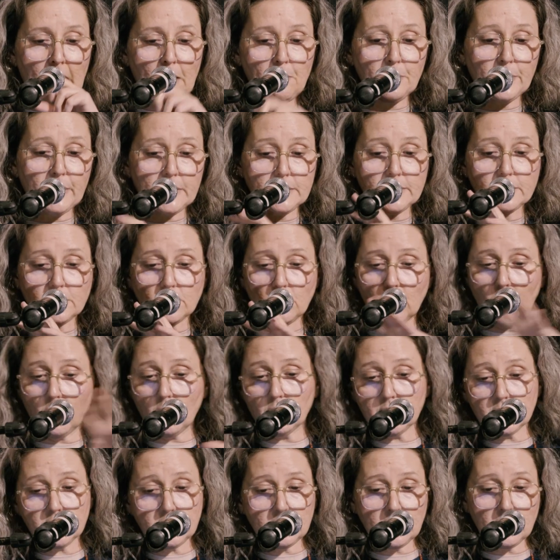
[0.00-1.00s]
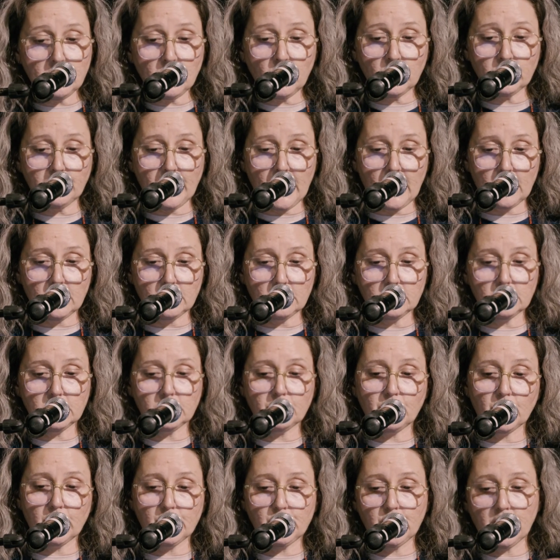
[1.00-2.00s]
Plus all the same old battles
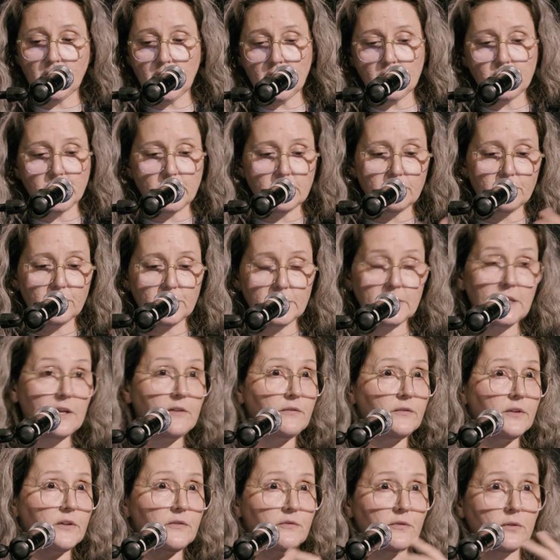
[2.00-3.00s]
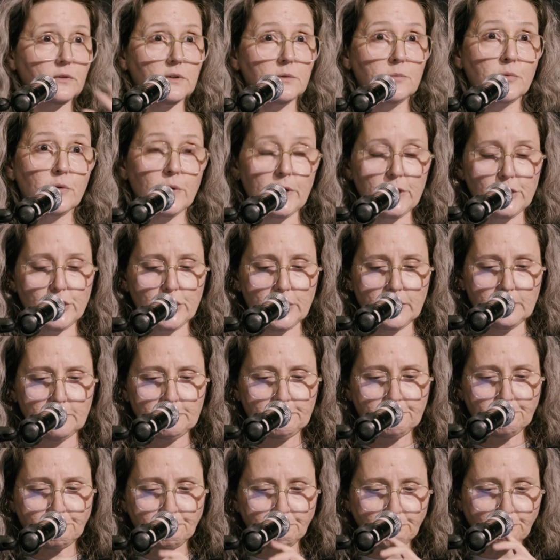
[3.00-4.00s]
for education, for safety, for liberation.
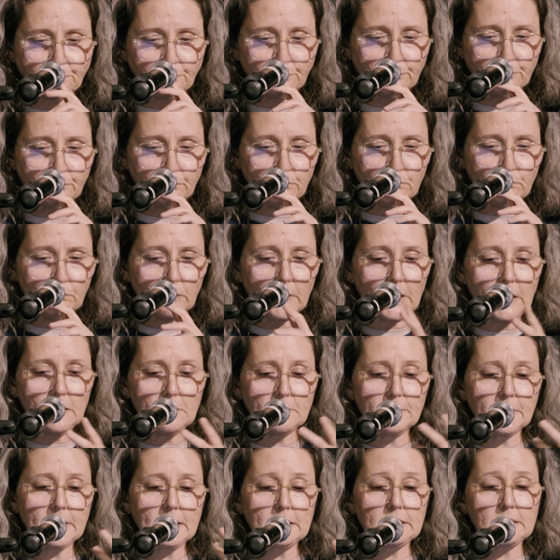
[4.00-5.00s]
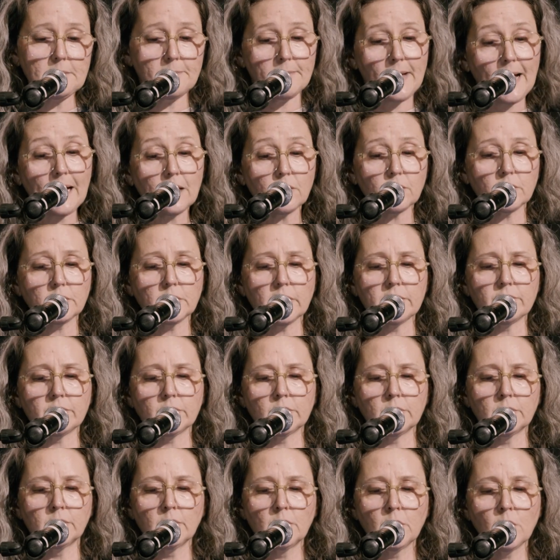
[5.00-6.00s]
But at the macro
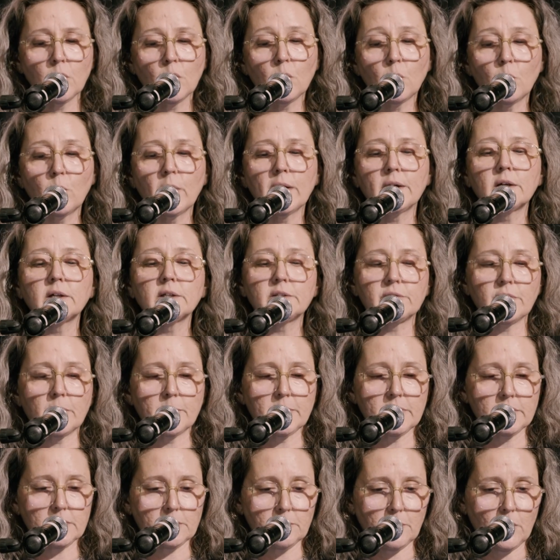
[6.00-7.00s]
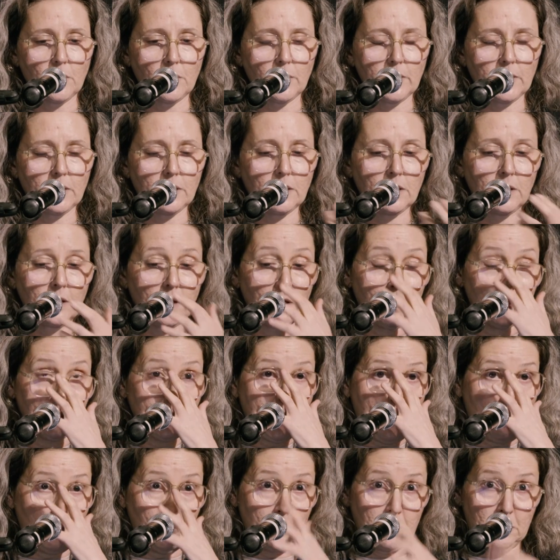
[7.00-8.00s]
level, where is feminism going?
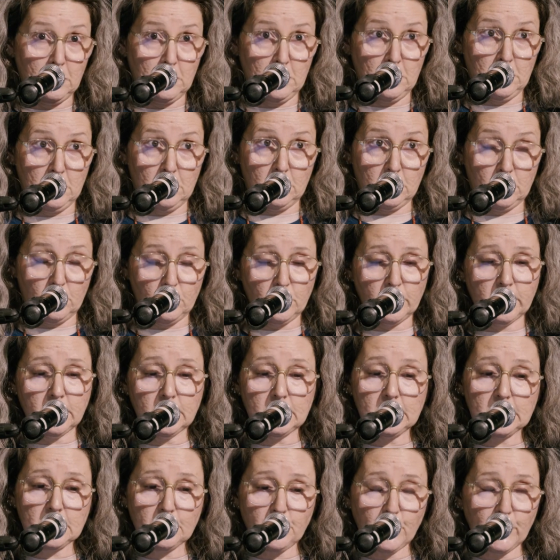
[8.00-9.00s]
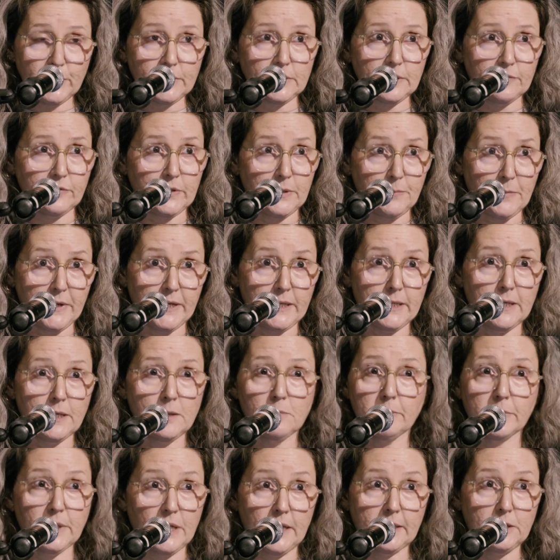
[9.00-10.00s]
Now, I don't want to disappoint anybody,
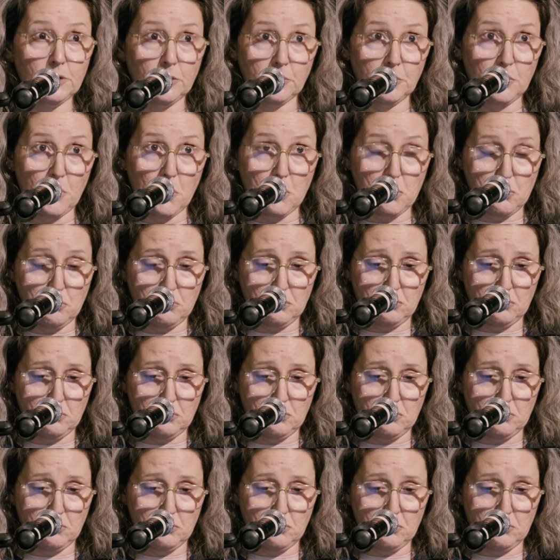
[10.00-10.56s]
but I don't know.